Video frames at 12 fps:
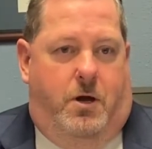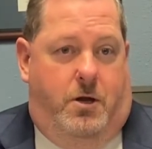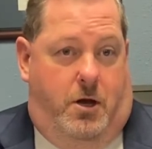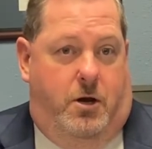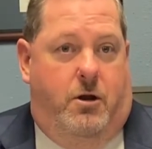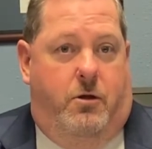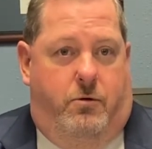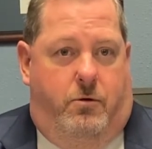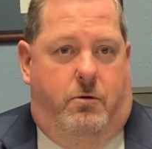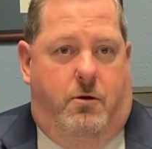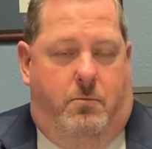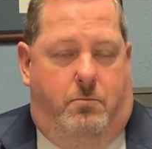
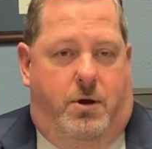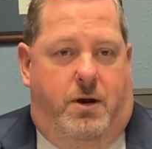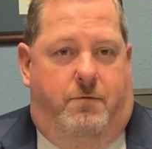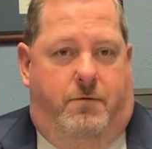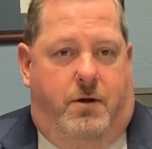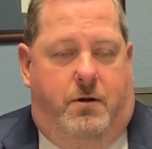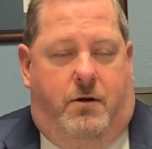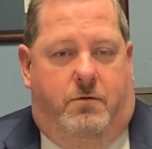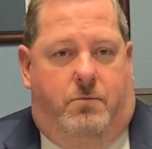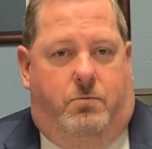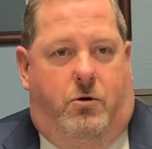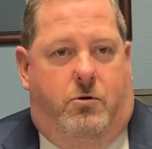another benefit of
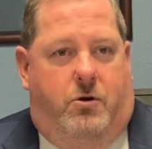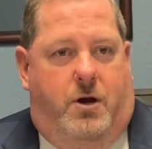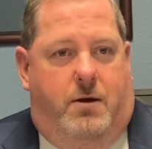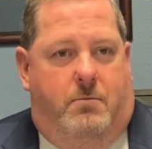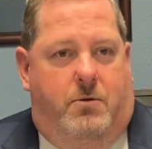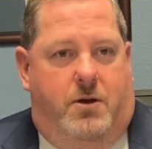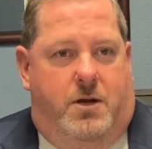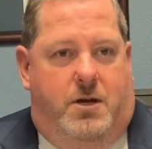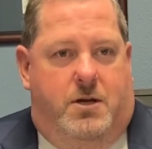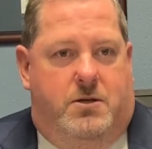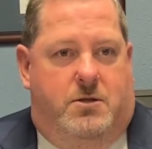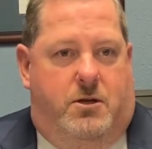the program
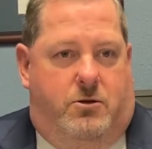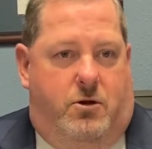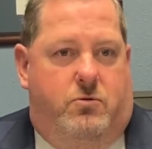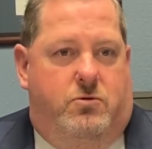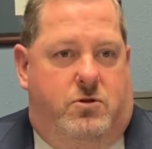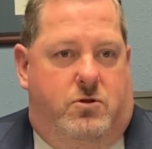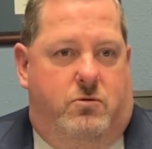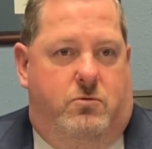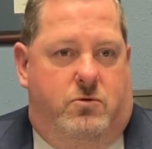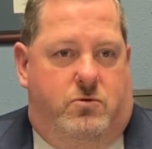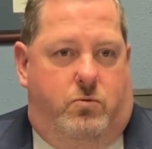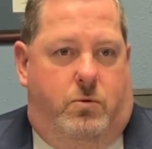is that those
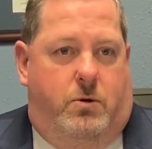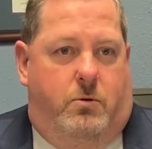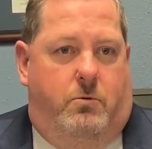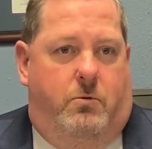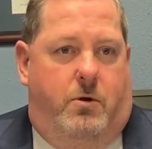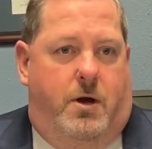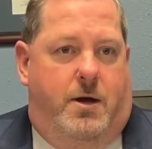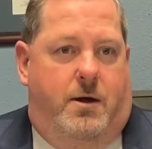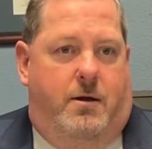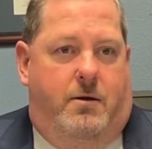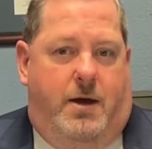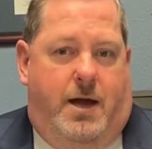students will
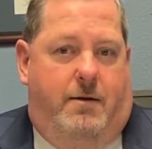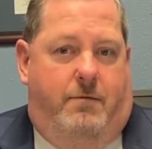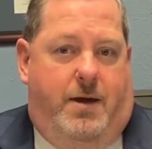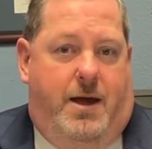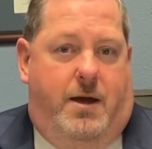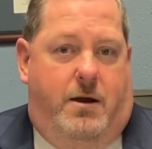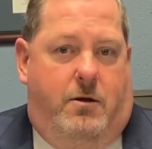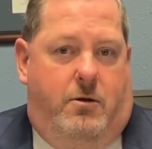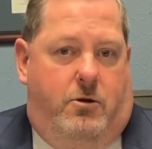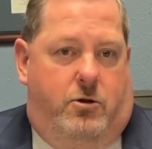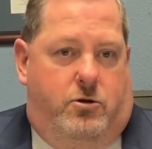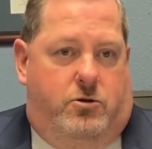have had
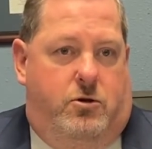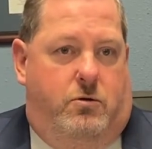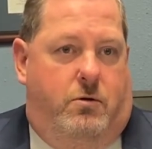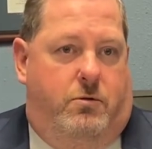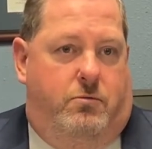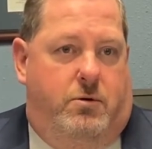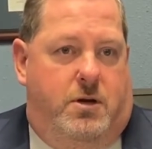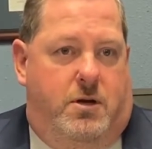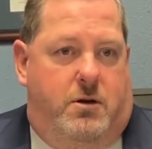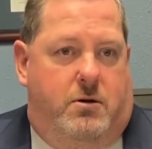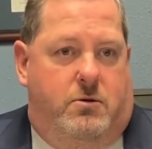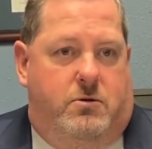2 to 3
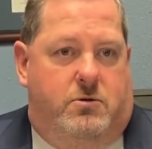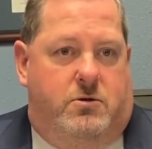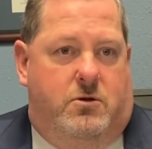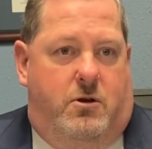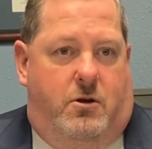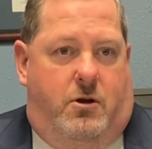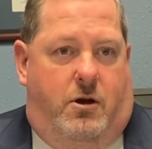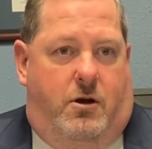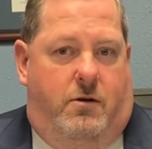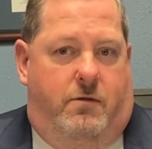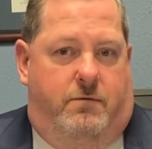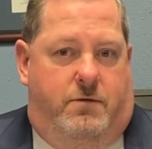years
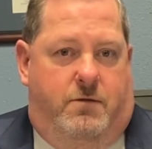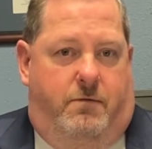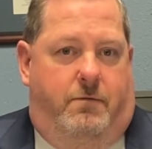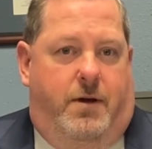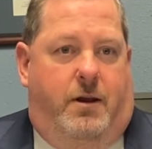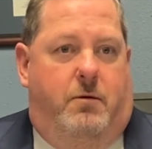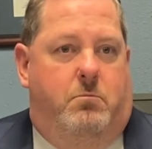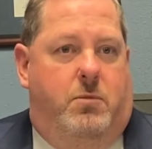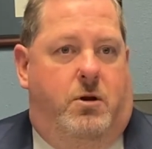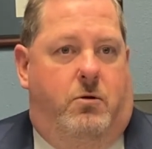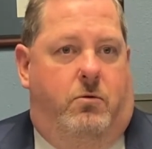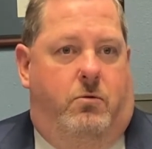of
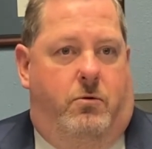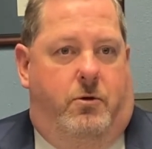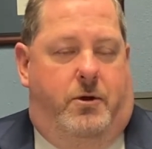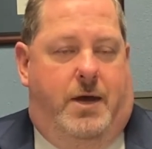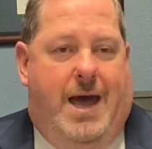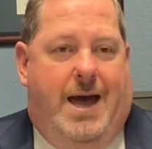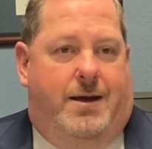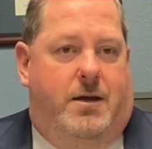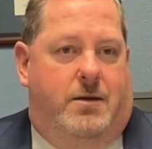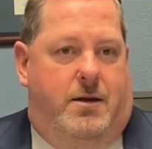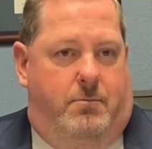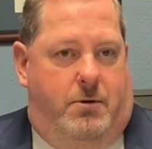developmental
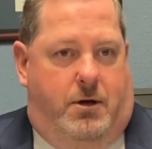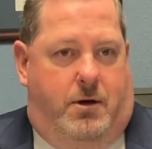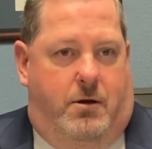academic